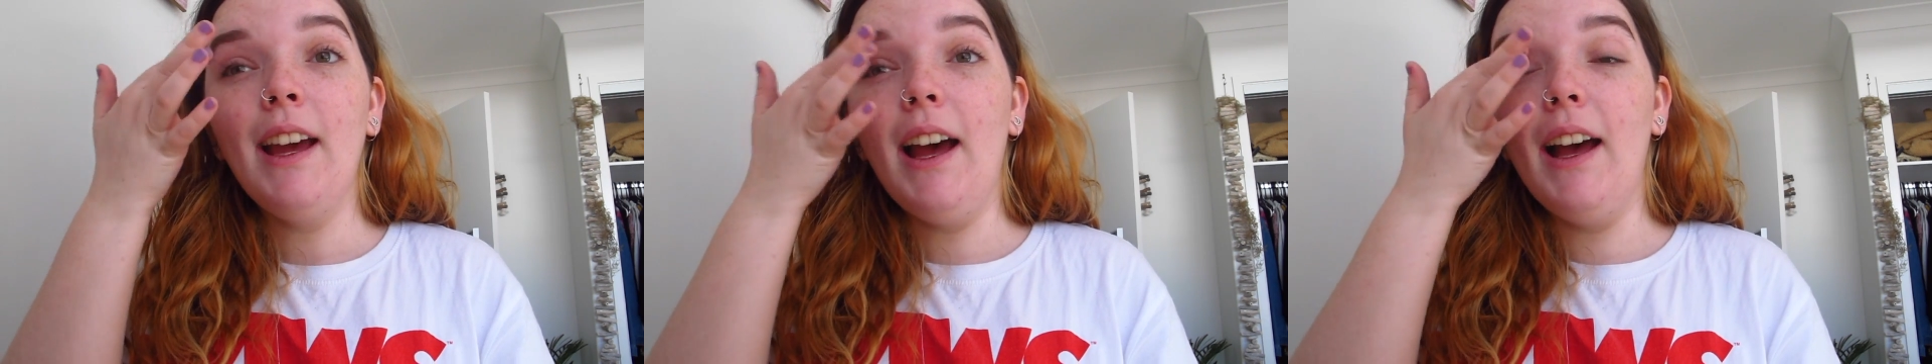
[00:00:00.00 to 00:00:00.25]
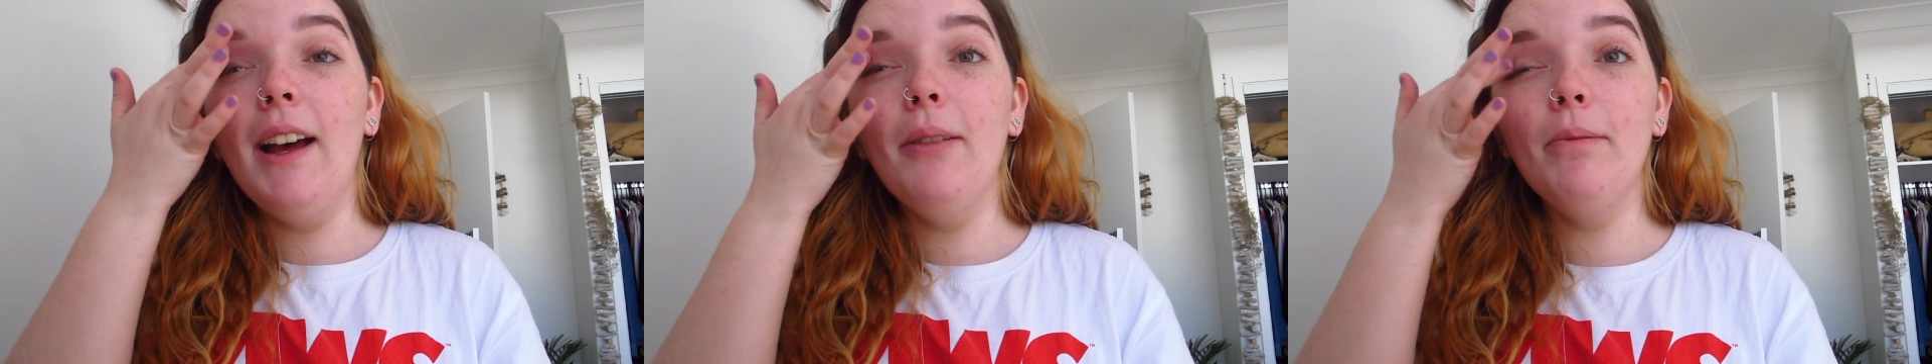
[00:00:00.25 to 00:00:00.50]

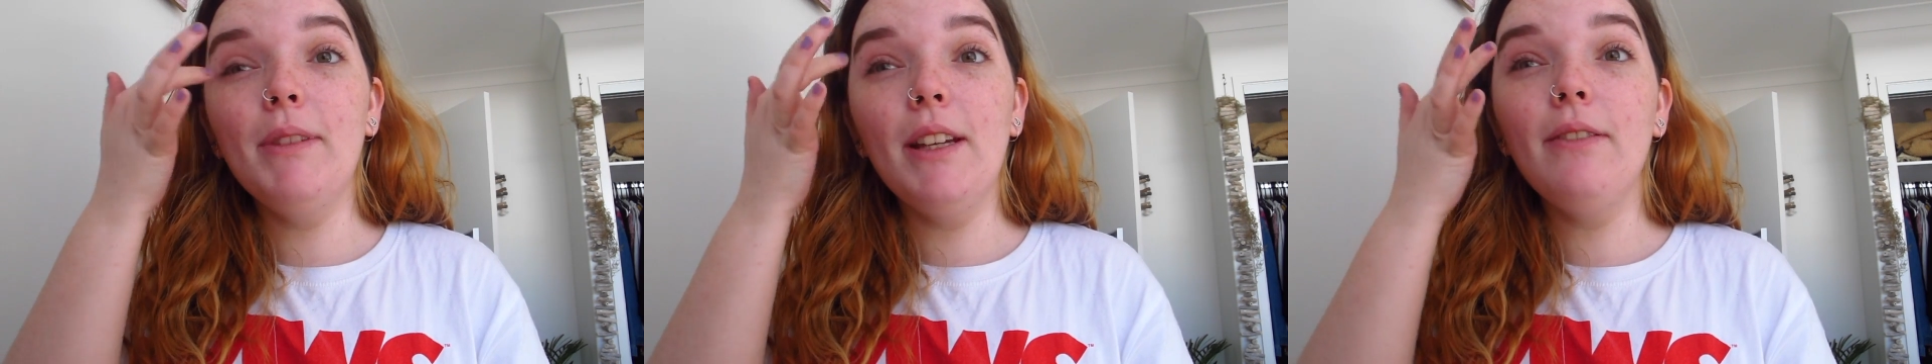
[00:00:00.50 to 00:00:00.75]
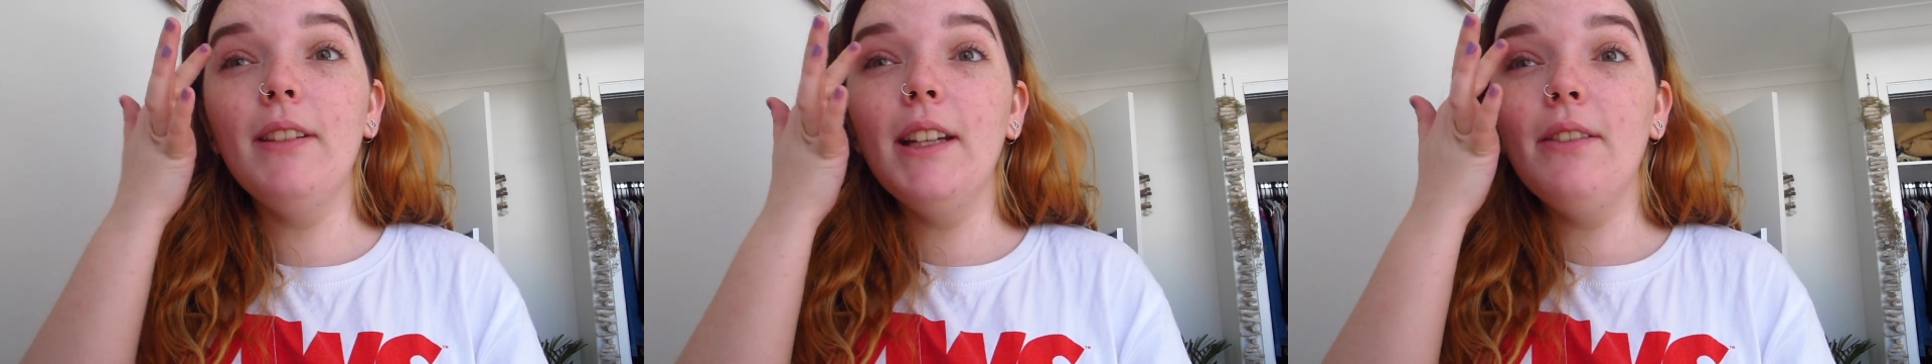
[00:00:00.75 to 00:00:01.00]

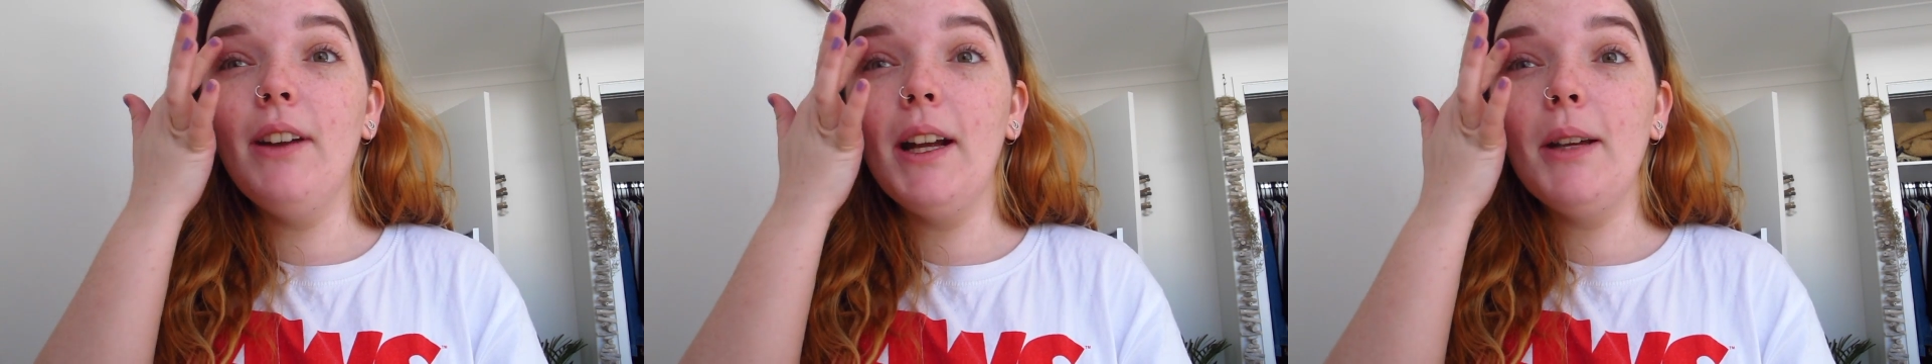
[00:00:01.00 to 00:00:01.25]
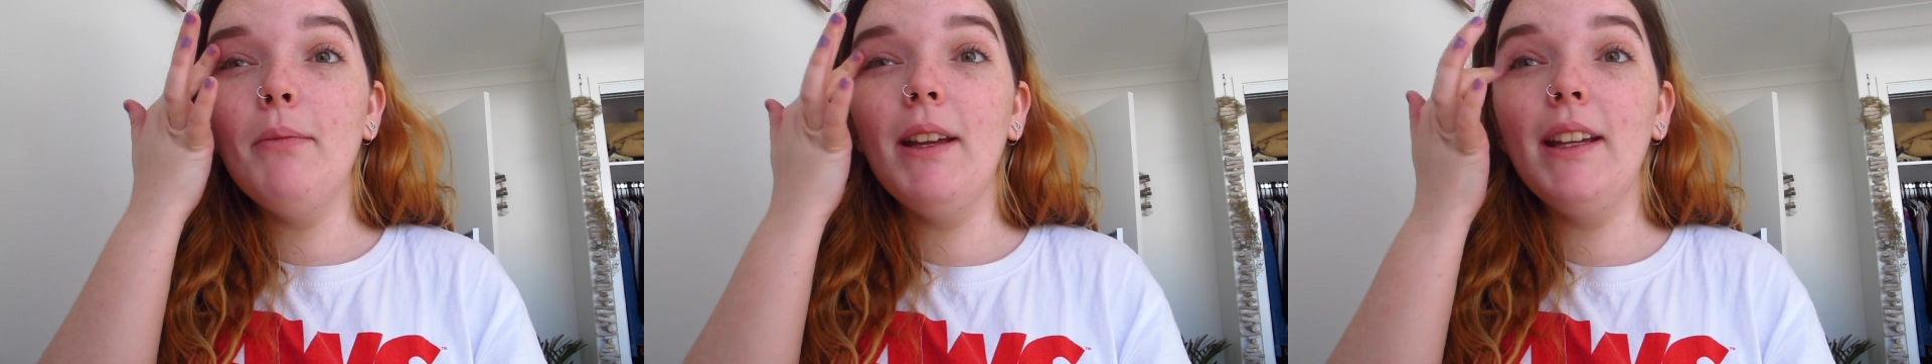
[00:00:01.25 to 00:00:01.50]
definitely
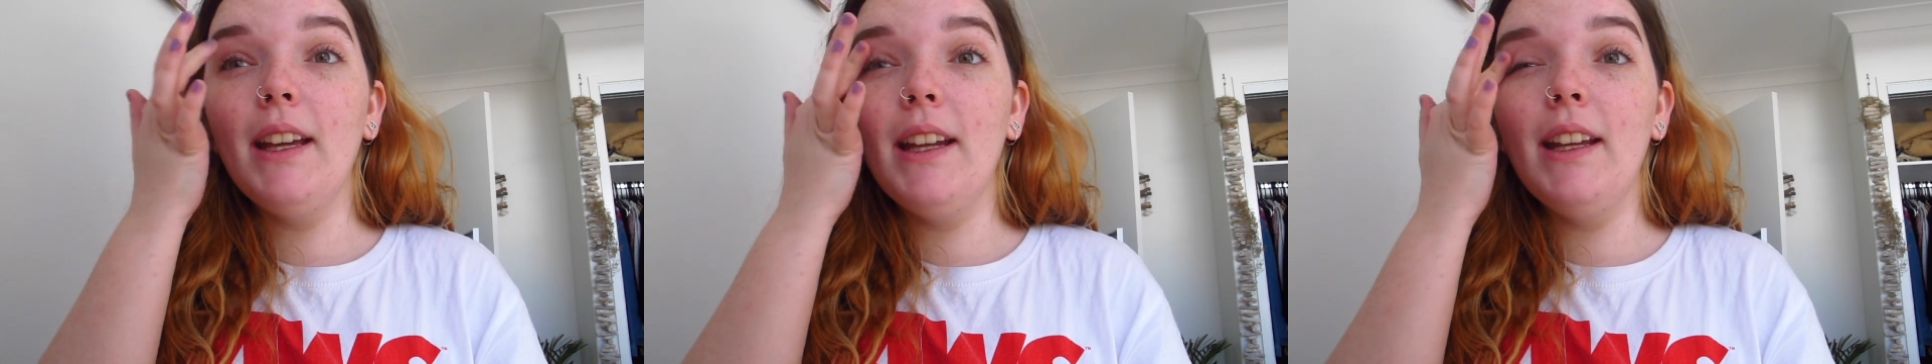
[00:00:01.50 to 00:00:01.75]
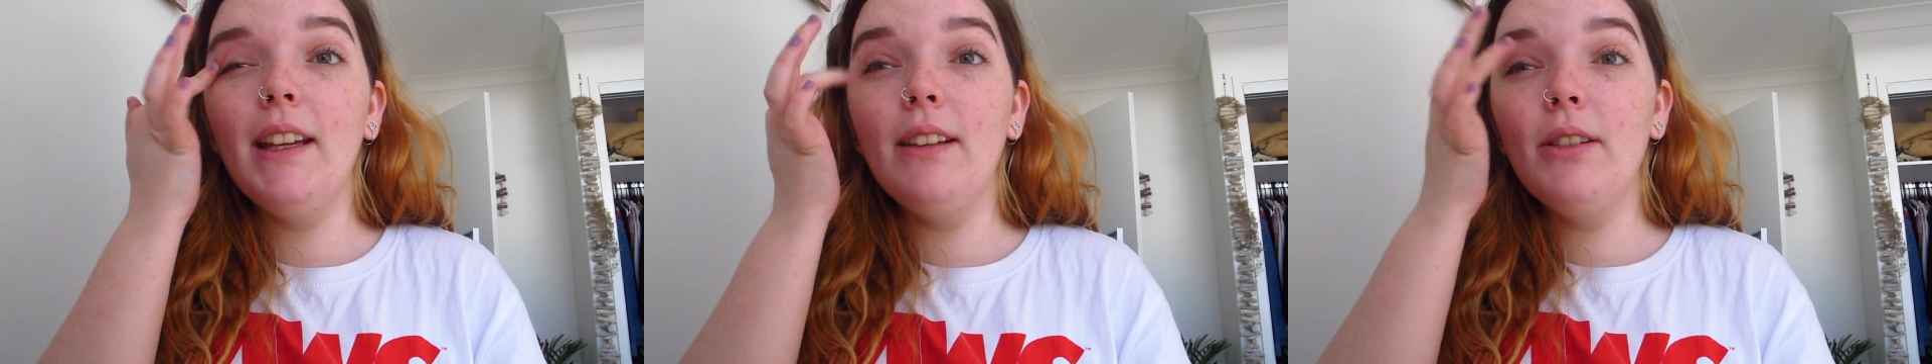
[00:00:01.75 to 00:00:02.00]
recommend
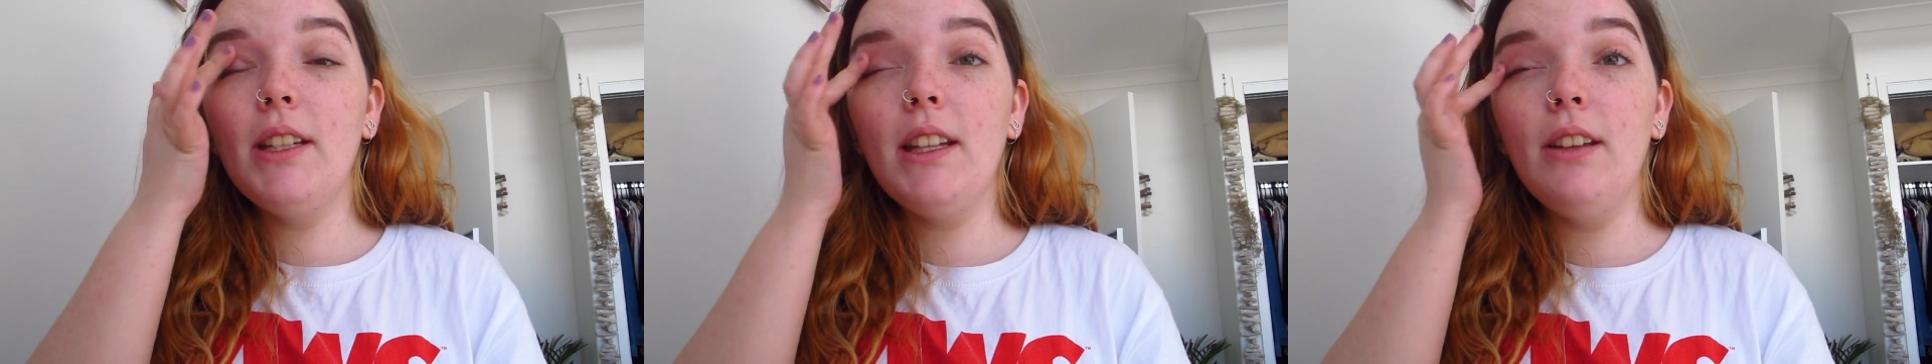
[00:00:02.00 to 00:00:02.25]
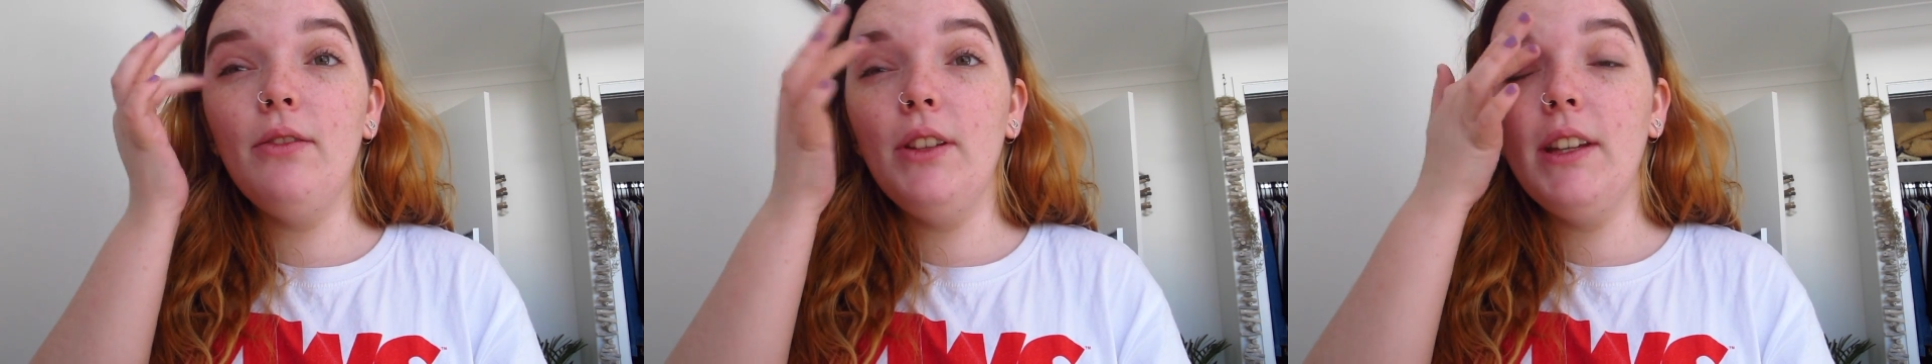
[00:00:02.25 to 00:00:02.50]
getting it
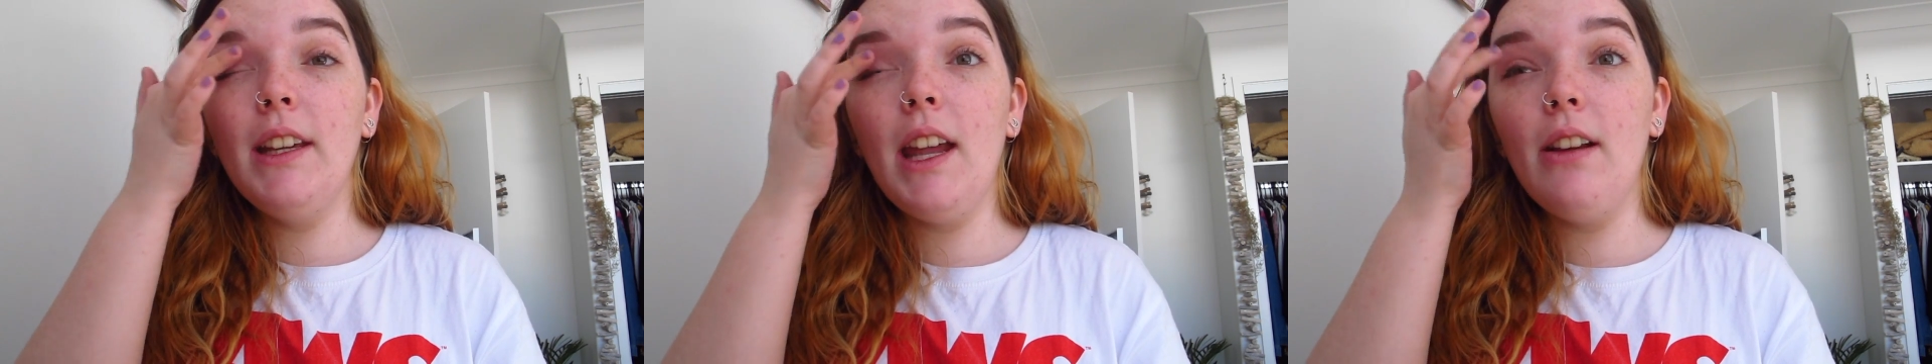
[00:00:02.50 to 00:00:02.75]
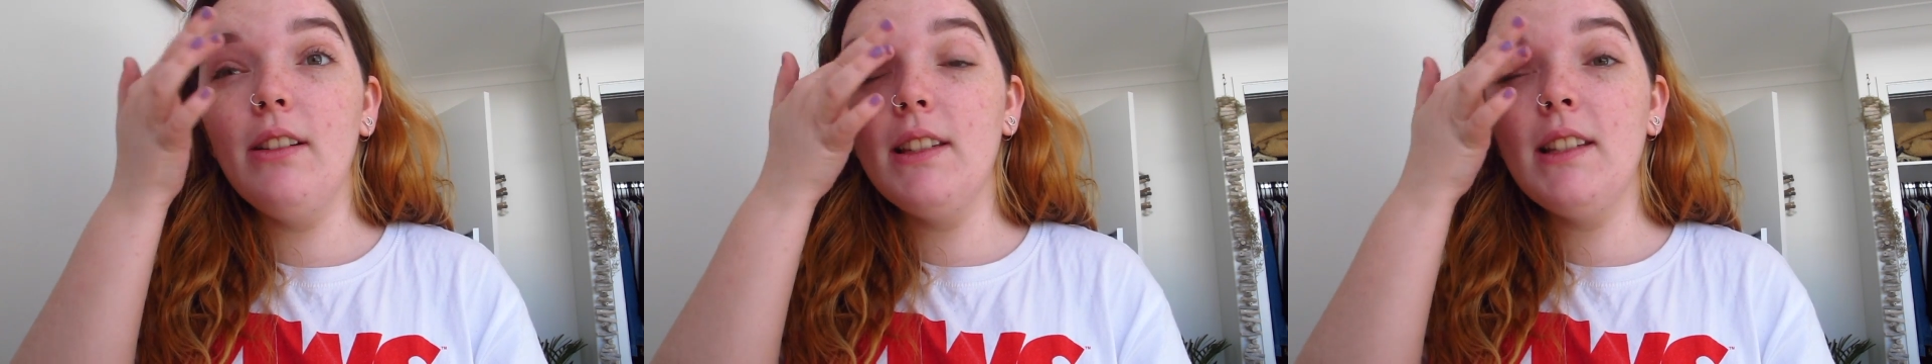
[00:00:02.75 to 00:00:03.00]
if you can get
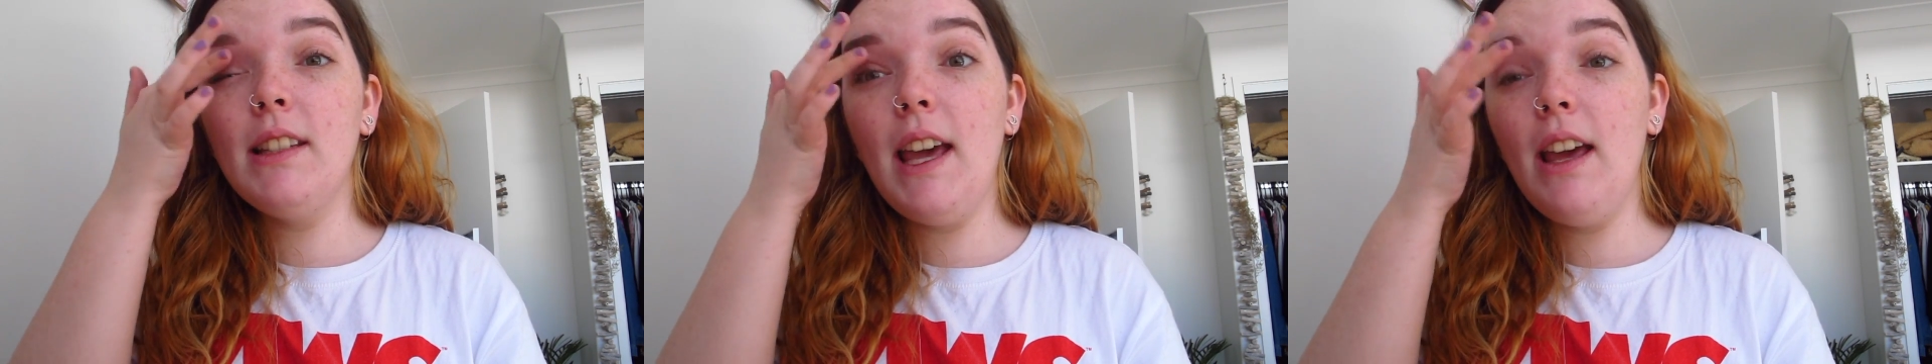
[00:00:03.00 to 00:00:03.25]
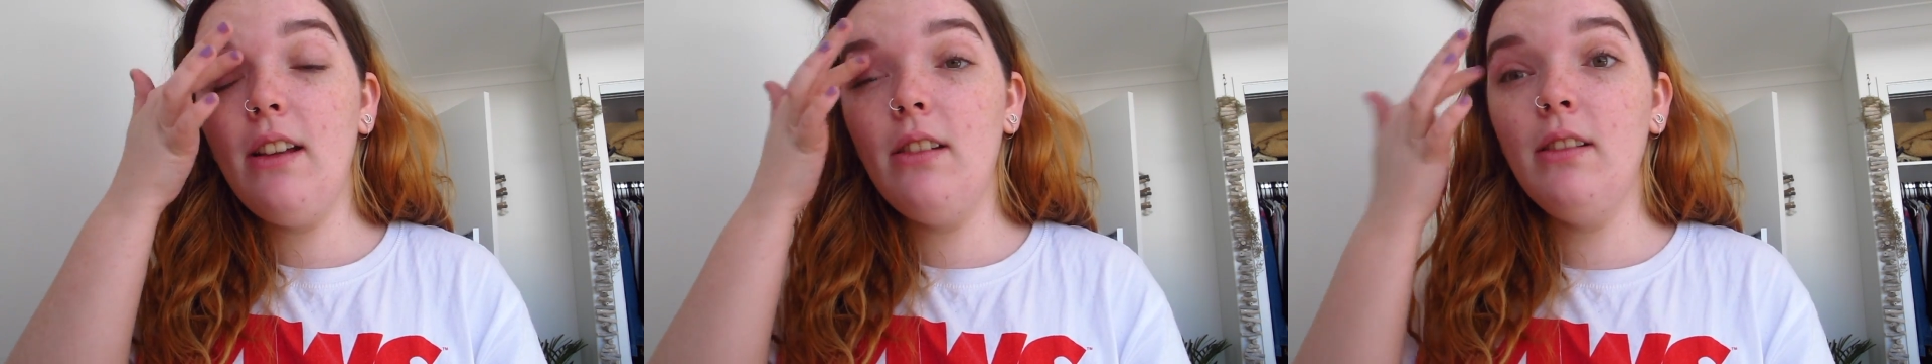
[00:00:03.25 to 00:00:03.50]
it on
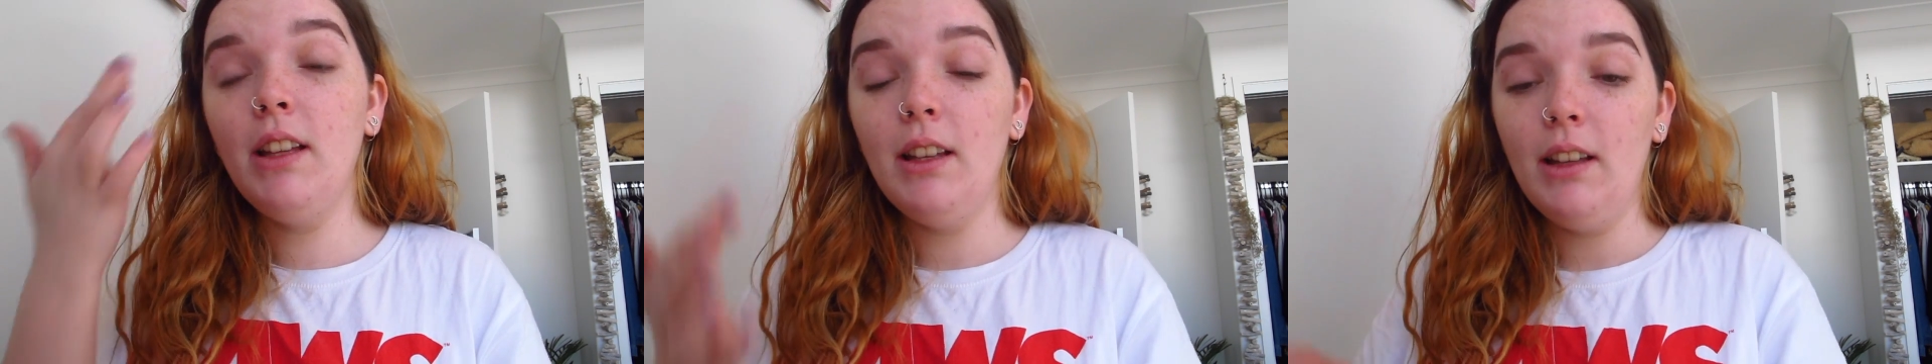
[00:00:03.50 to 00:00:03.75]
sale.